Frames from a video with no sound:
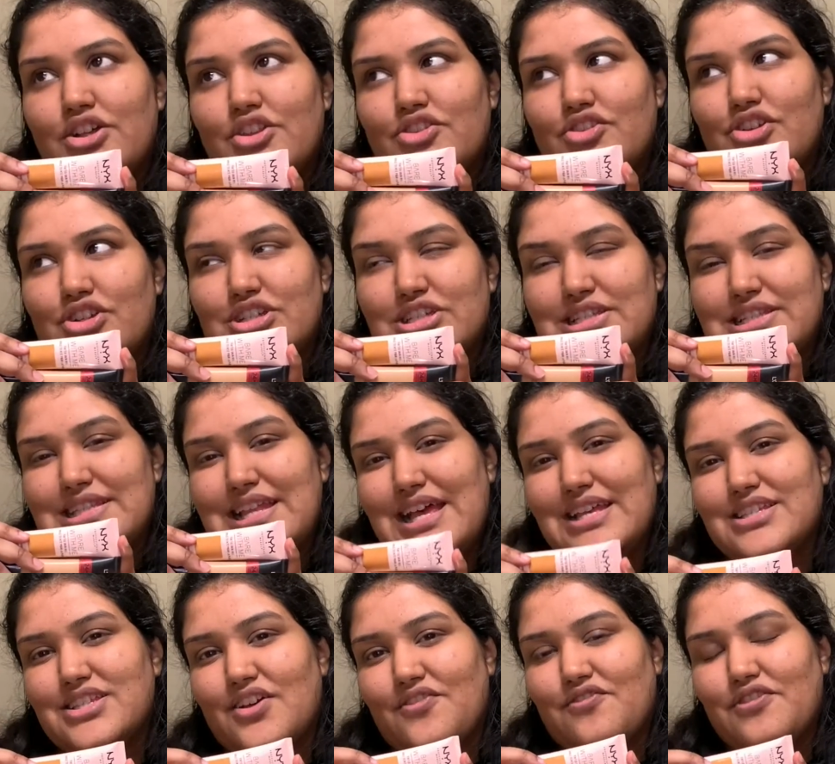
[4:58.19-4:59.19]
there's
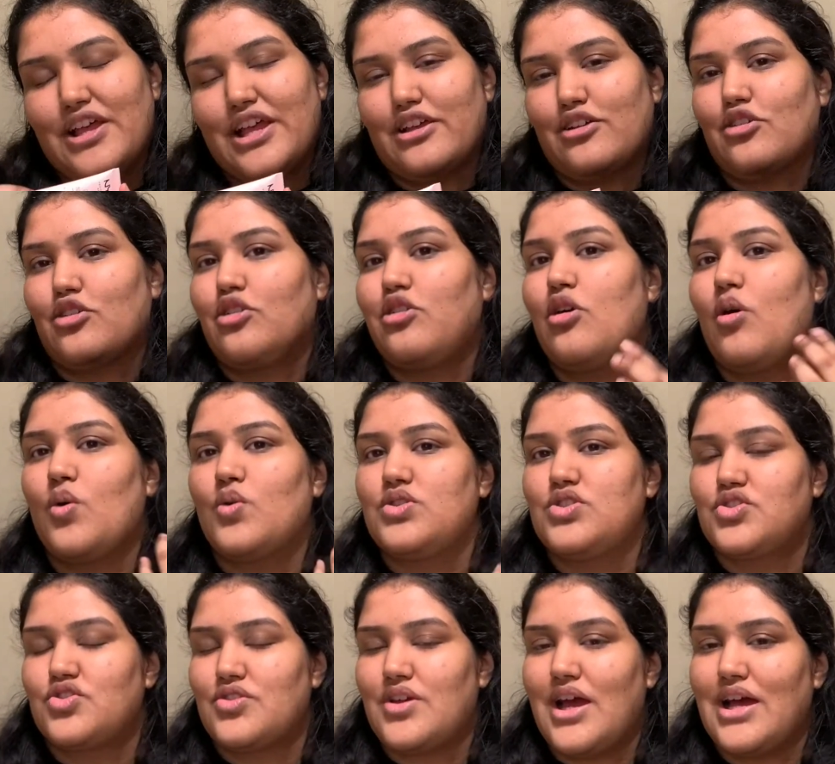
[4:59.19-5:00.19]
less of like clothes
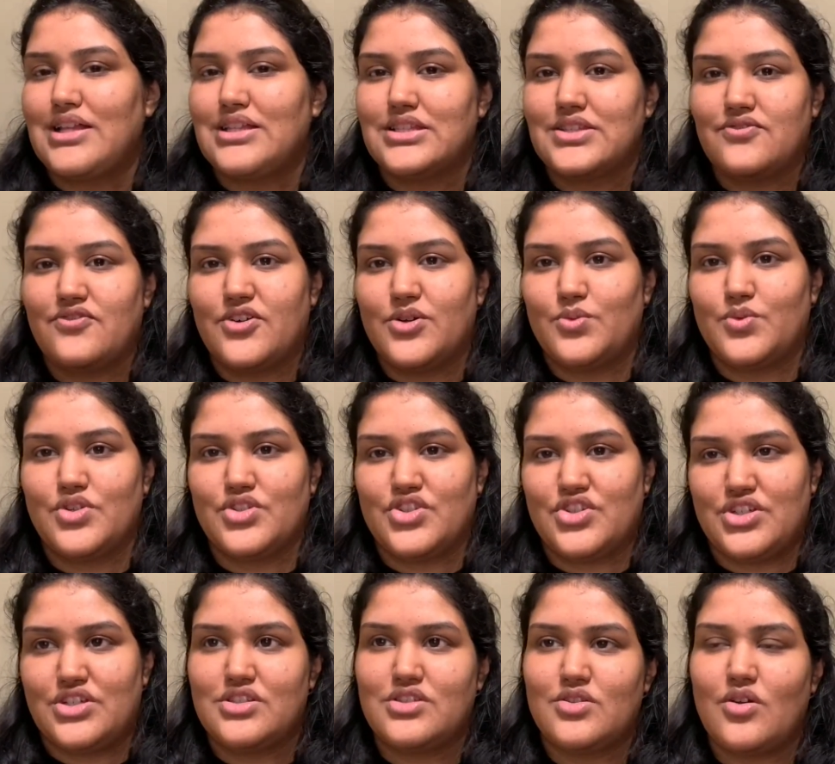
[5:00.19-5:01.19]
transfer, which
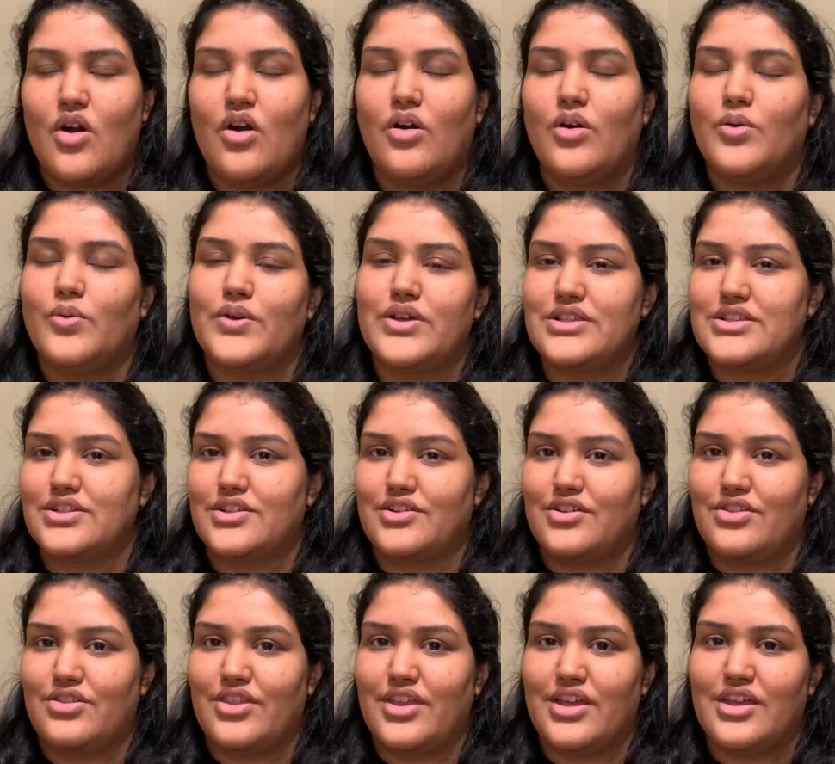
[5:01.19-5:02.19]
is always a good
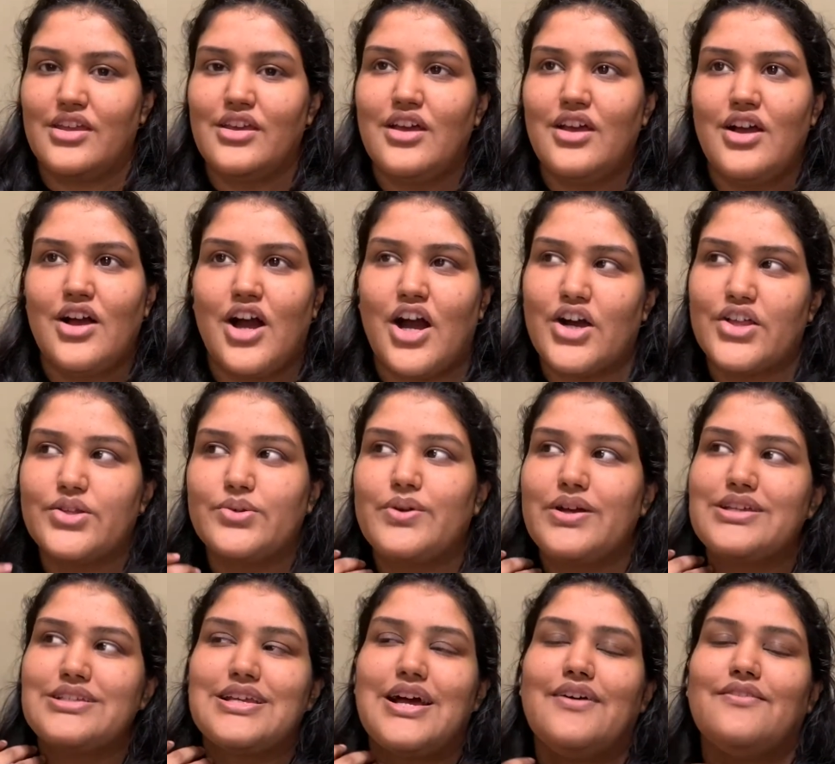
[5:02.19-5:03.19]
thing.
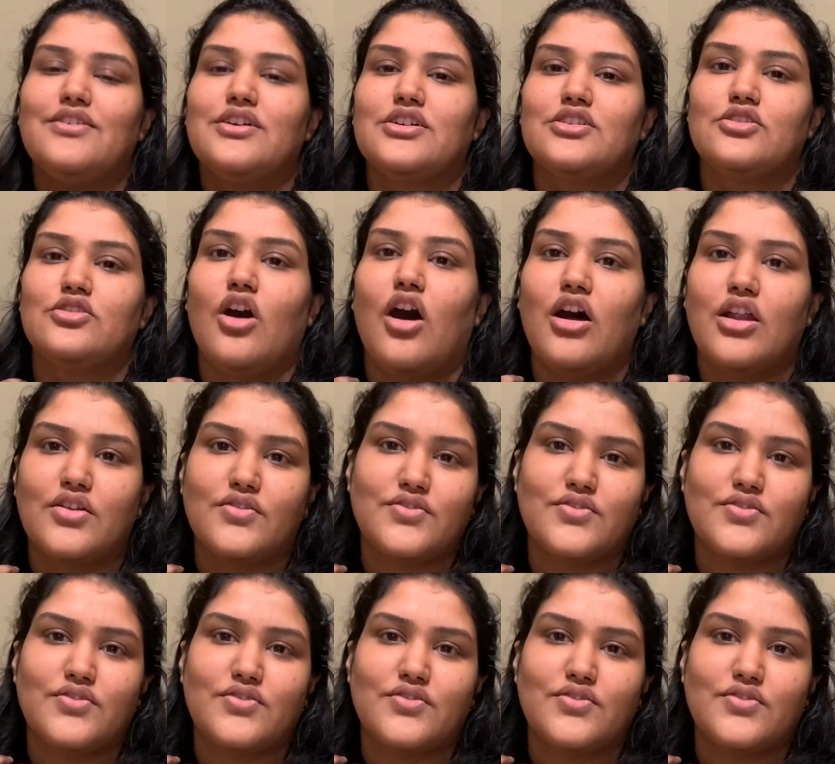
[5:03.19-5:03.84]
Otherwise, I have a lot of